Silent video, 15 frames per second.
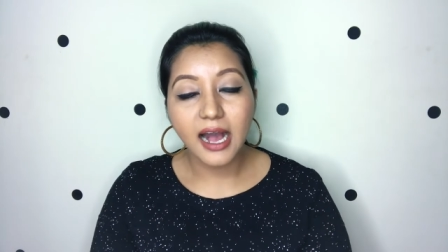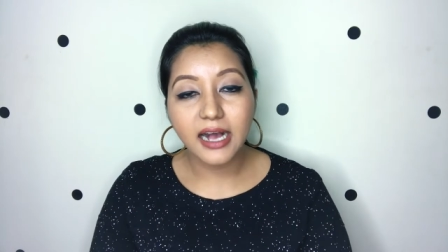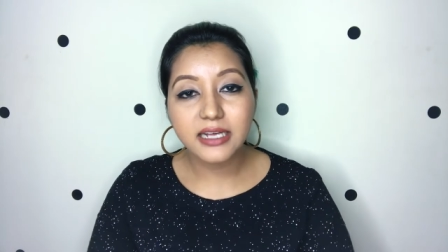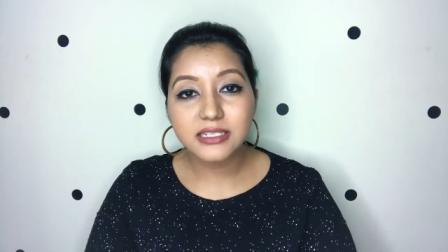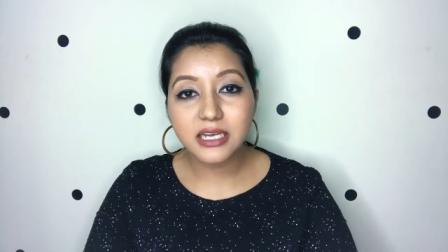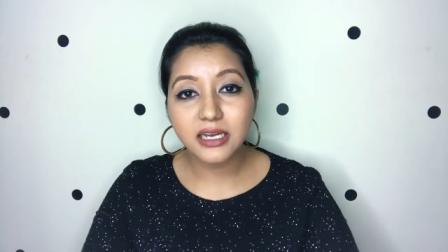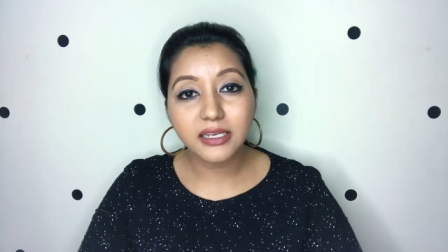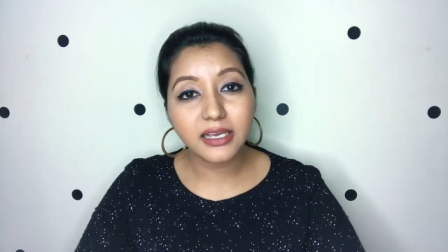
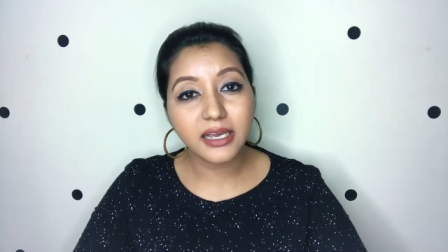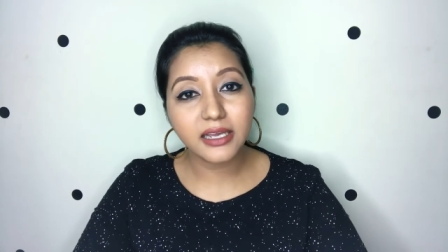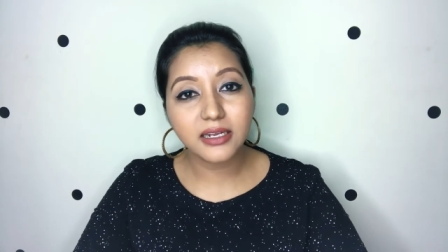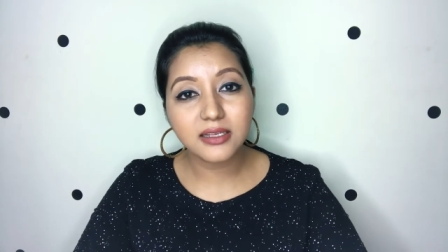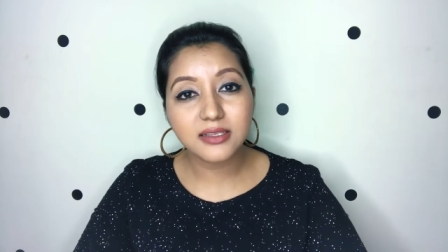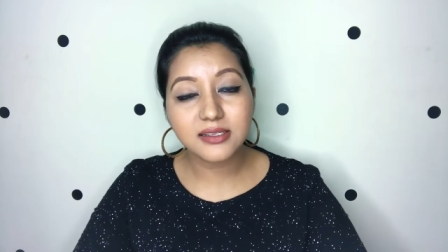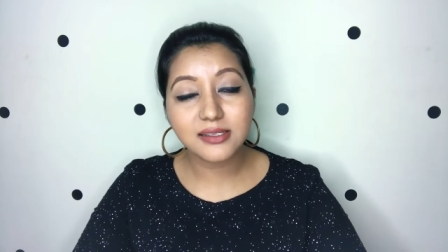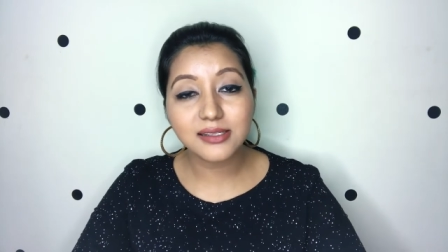and
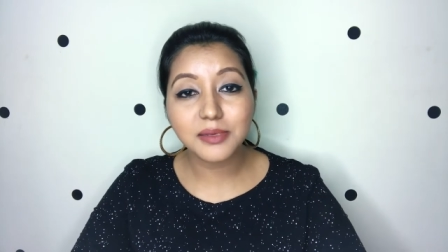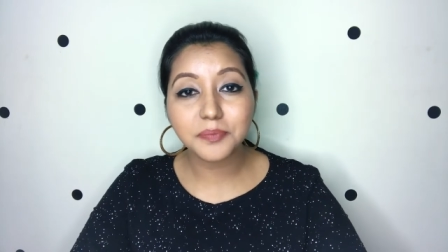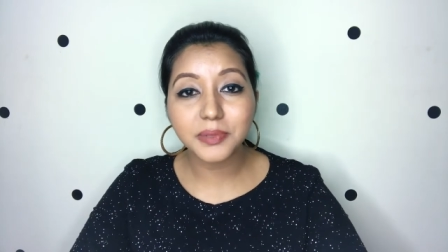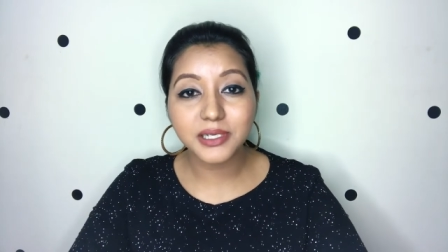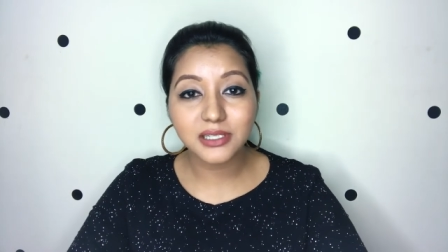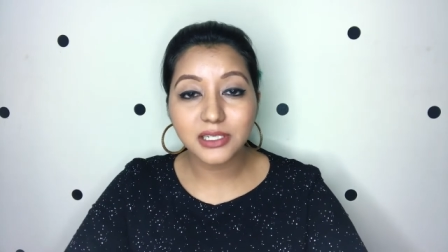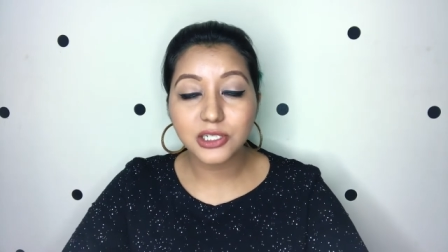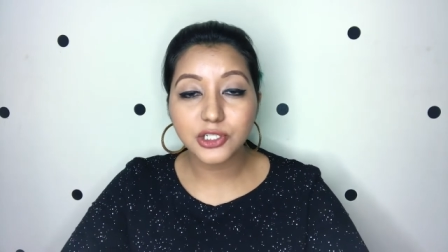again this is a
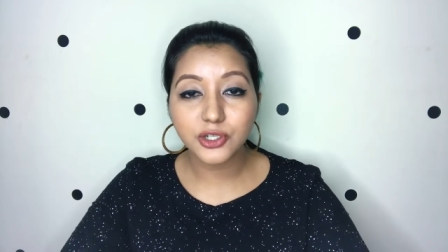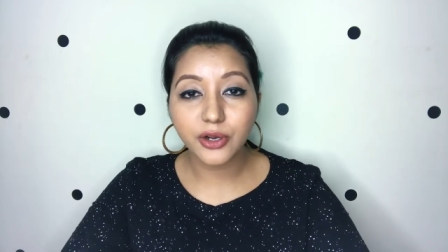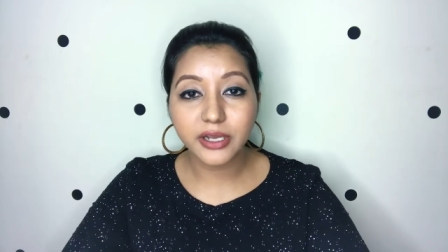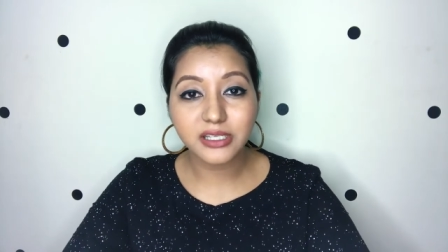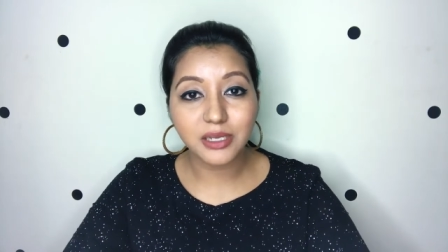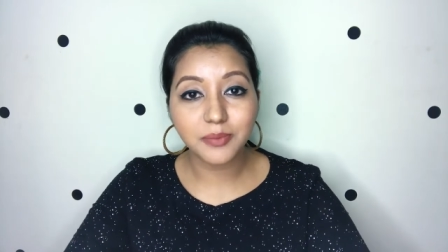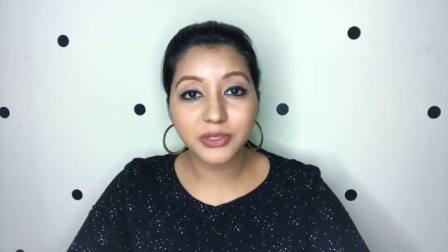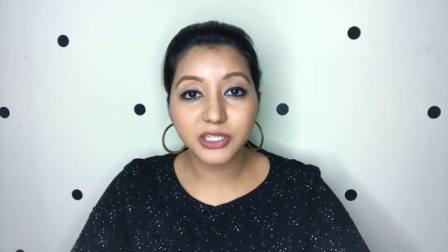personal
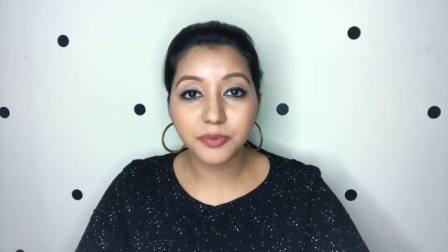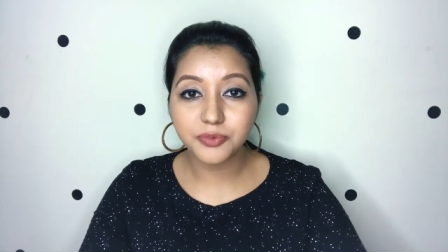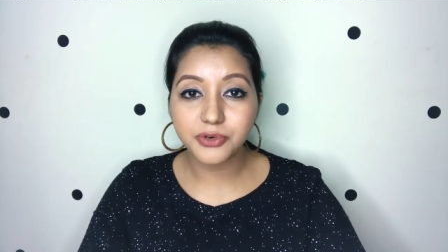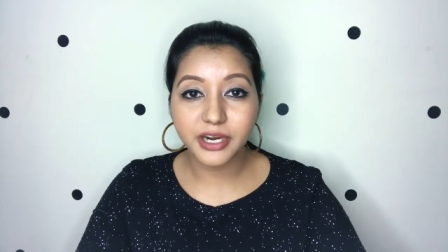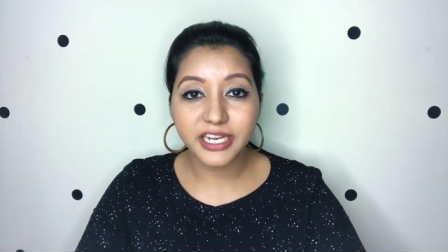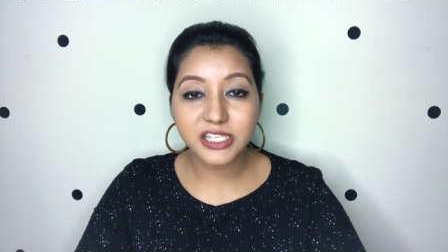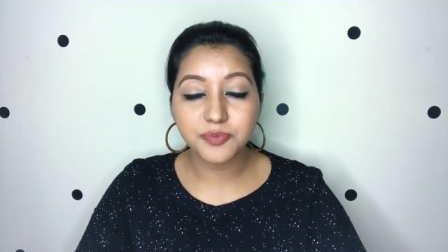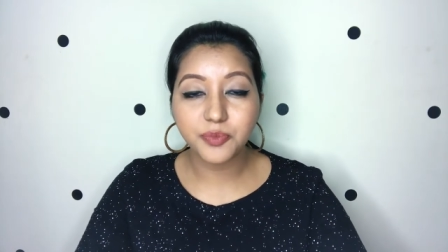choice about the
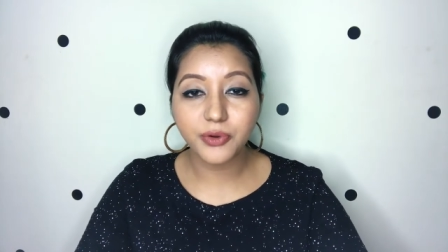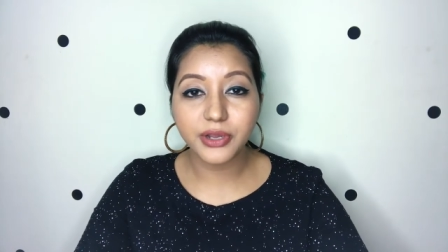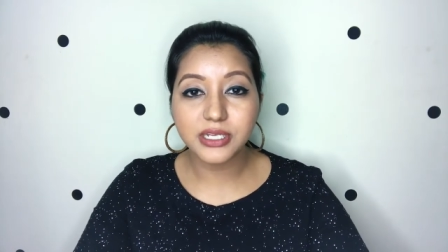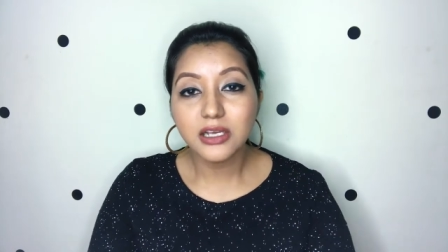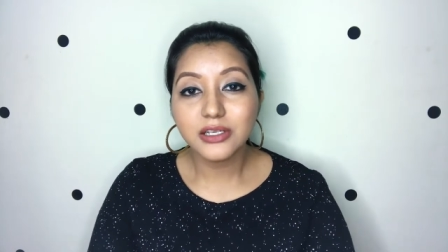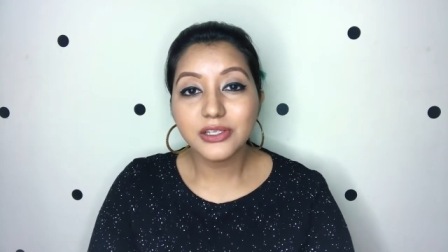price point